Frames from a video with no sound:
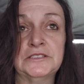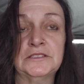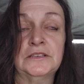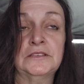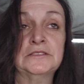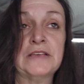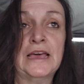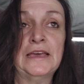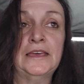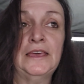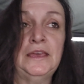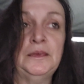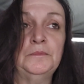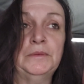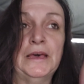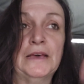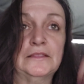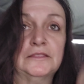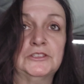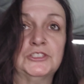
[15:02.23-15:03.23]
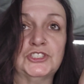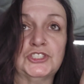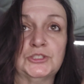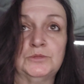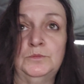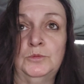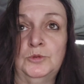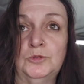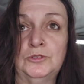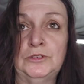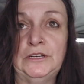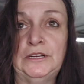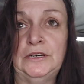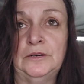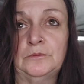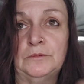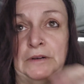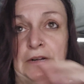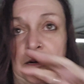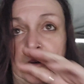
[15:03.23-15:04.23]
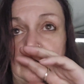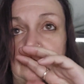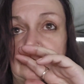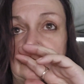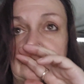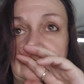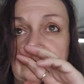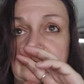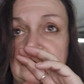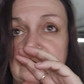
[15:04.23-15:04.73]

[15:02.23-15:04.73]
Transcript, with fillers: see because I came back this morning around